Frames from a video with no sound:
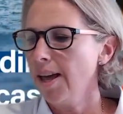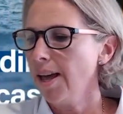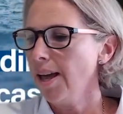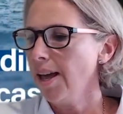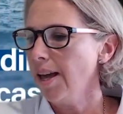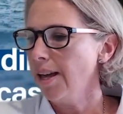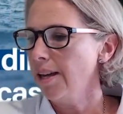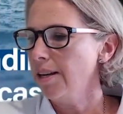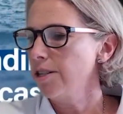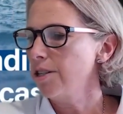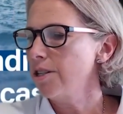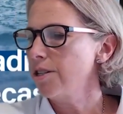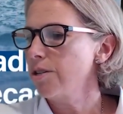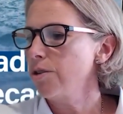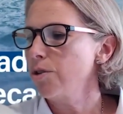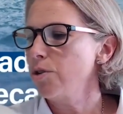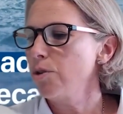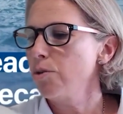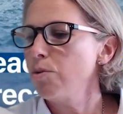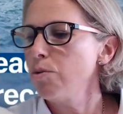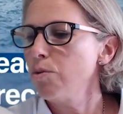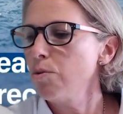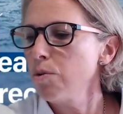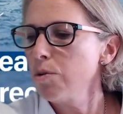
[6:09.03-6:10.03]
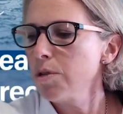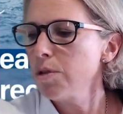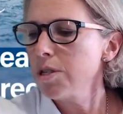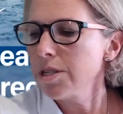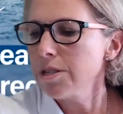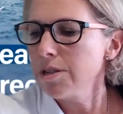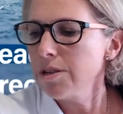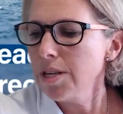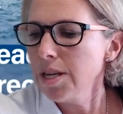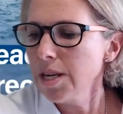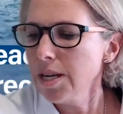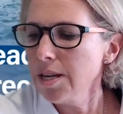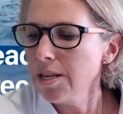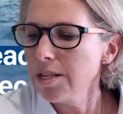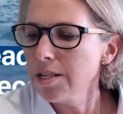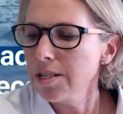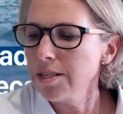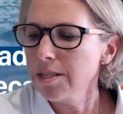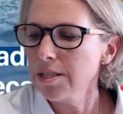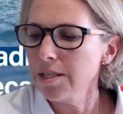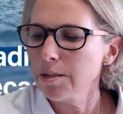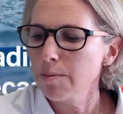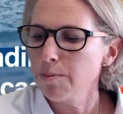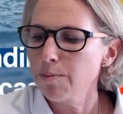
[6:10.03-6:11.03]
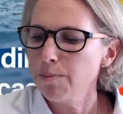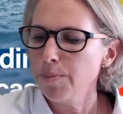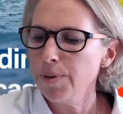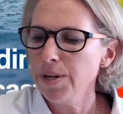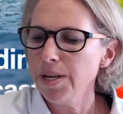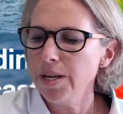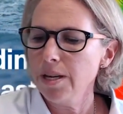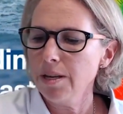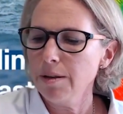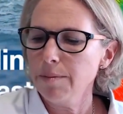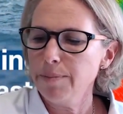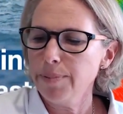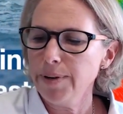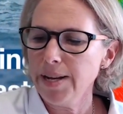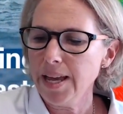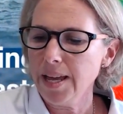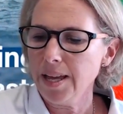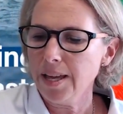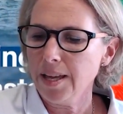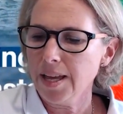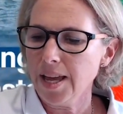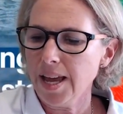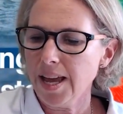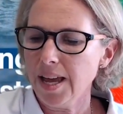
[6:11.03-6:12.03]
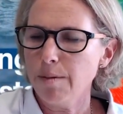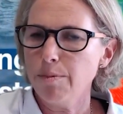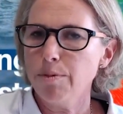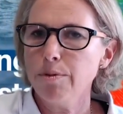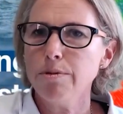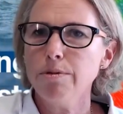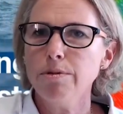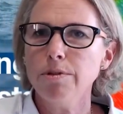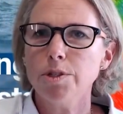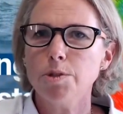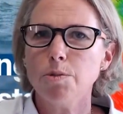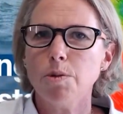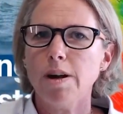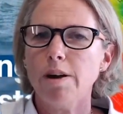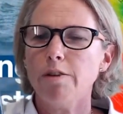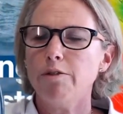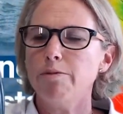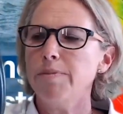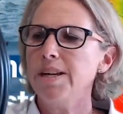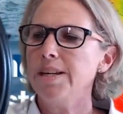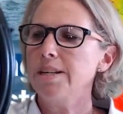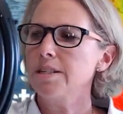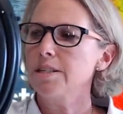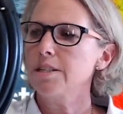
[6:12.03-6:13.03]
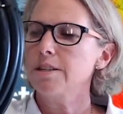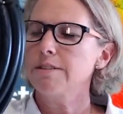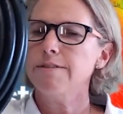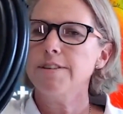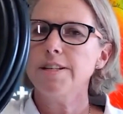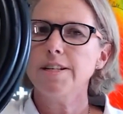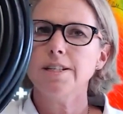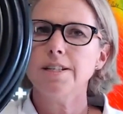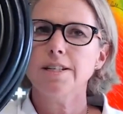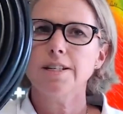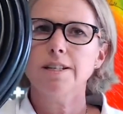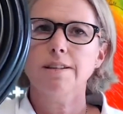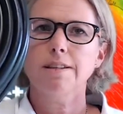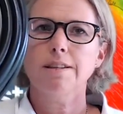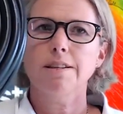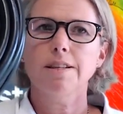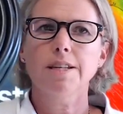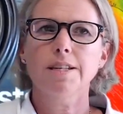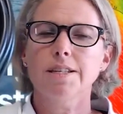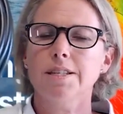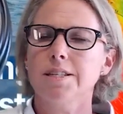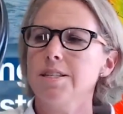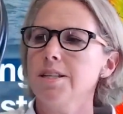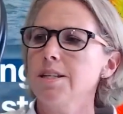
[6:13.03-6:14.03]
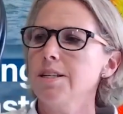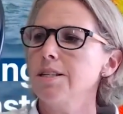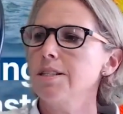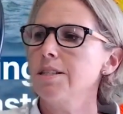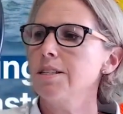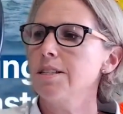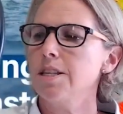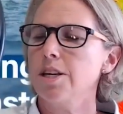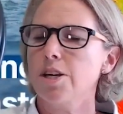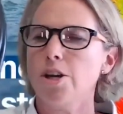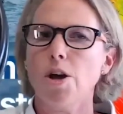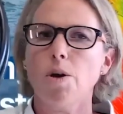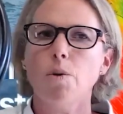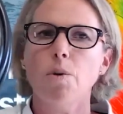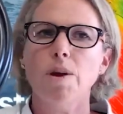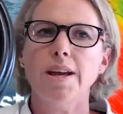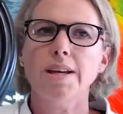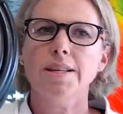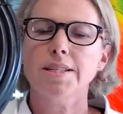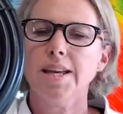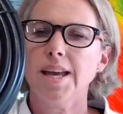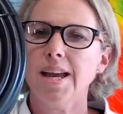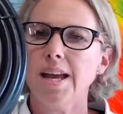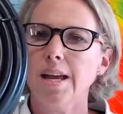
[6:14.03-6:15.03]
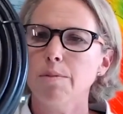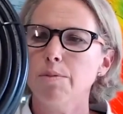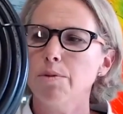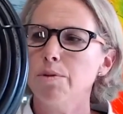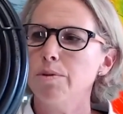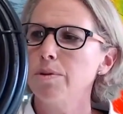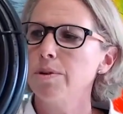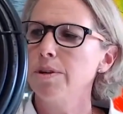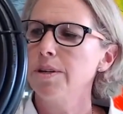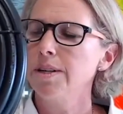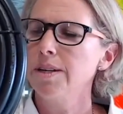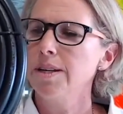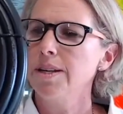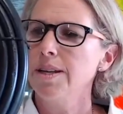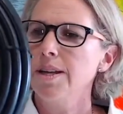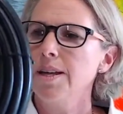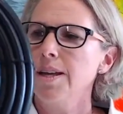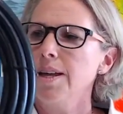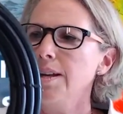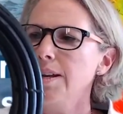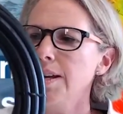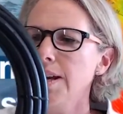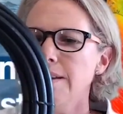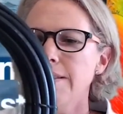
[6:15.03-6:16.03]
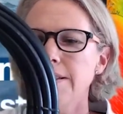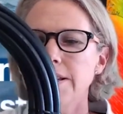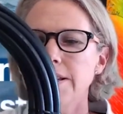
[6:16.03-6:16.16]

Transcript: And you also get this big black cable, 12 meters of it. This is the coax cable. Now